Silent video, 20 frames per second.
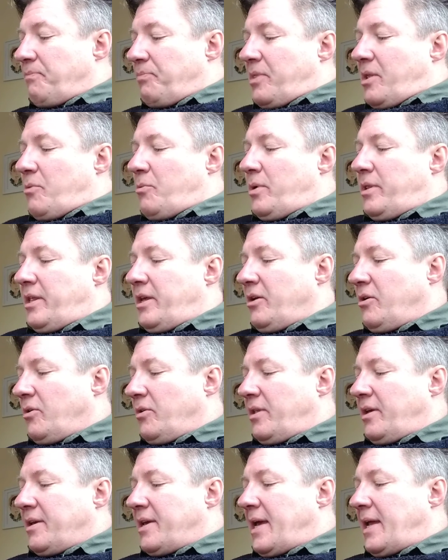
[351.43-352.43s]
When they got
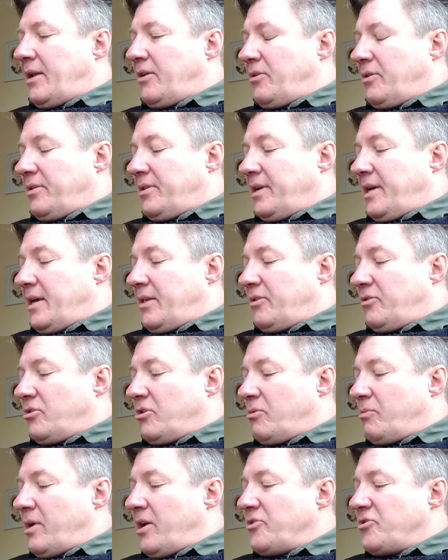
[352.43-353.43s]
their calendars together to
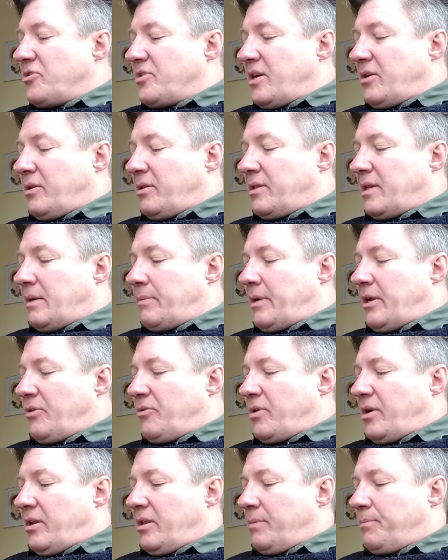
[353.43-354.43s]
arrange a date to celebrate
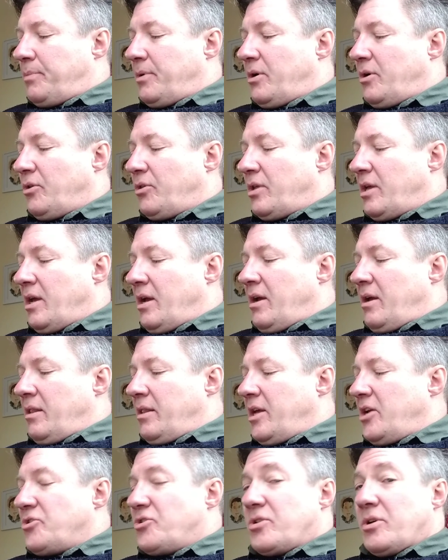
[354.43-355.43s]
Christ's birth,
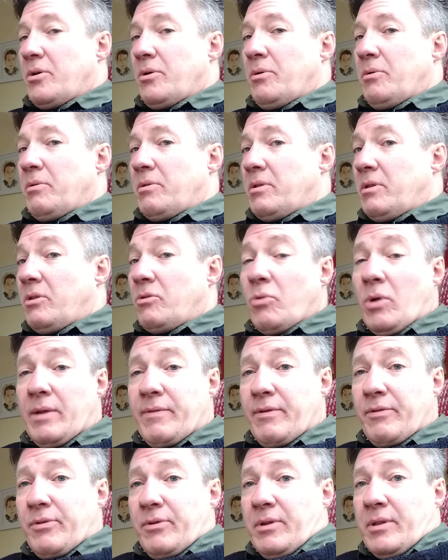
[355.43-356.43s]
they chose the
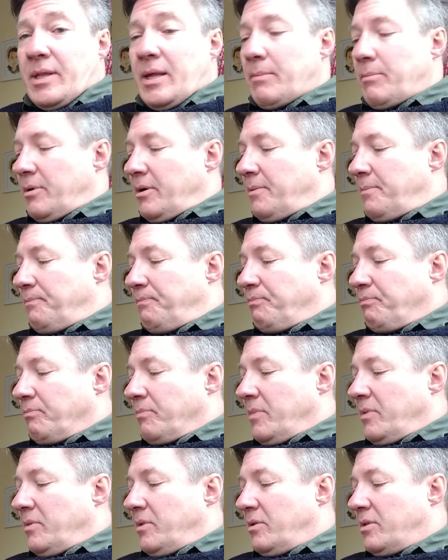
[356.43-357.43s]
25th of December,
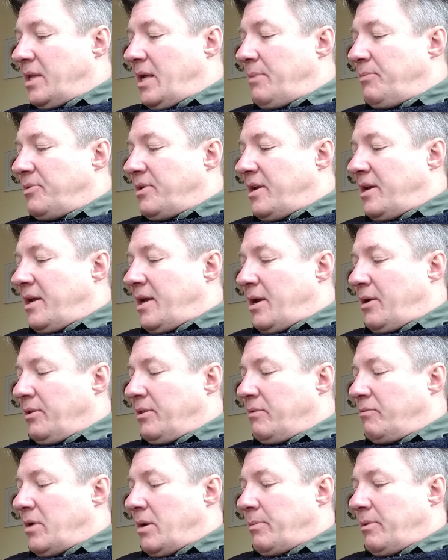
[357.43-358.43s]
the same day as
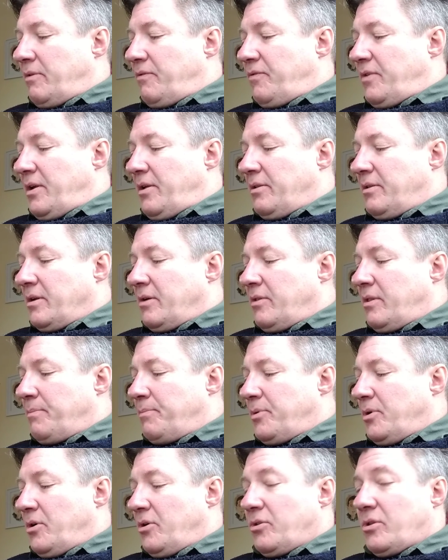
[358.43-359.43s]
the Roman feast of the
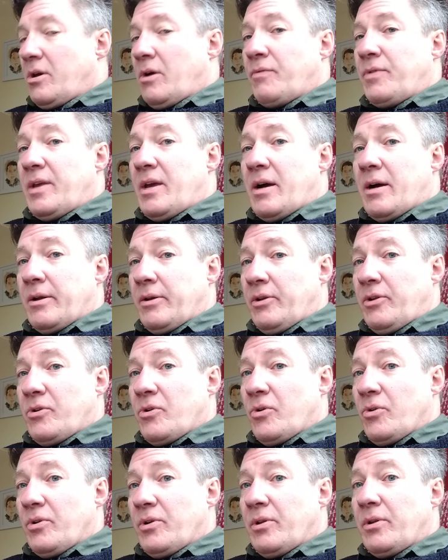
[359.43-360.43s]
birth of the
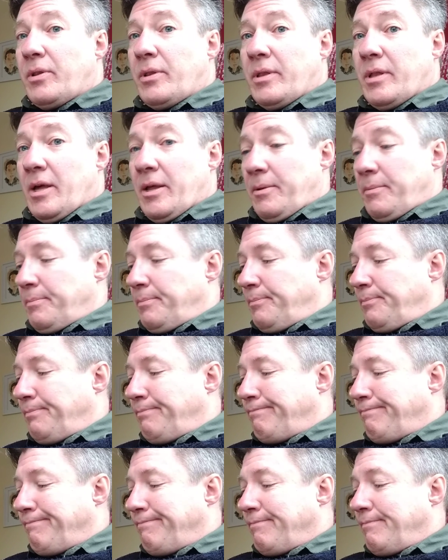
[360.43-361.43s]
unconquered sun.
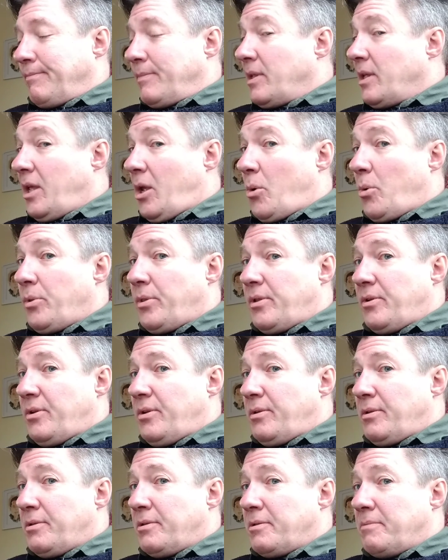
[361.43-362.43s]

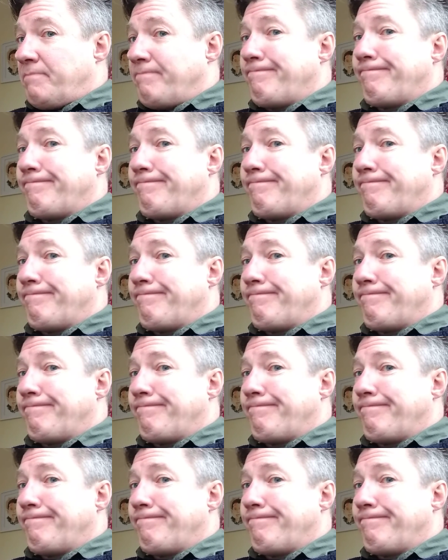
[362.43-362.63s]
Coincidence?